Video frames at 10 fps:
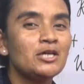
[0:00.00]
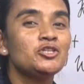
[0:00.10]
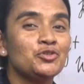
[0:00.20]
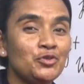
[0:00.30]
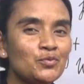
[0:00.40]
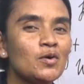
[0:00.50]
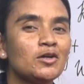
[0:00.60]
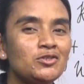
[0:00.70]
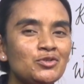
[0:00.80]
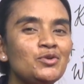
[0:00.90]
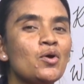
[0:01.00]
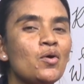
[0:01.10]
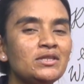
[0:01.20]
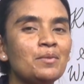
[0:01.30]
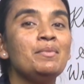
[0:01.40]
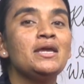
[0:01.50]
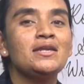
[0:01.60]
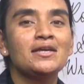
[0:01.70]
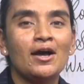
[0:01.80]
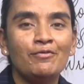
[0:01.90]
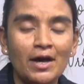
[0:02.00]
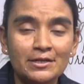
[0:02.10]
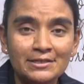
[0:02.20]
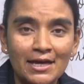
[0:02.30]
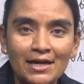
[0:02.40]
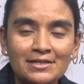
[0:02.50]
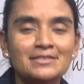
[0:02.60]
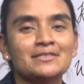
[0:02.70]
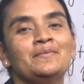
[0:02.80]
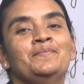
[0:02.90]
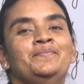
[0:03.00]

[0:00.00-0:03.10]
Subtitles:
Do you want to know the meaning of attends?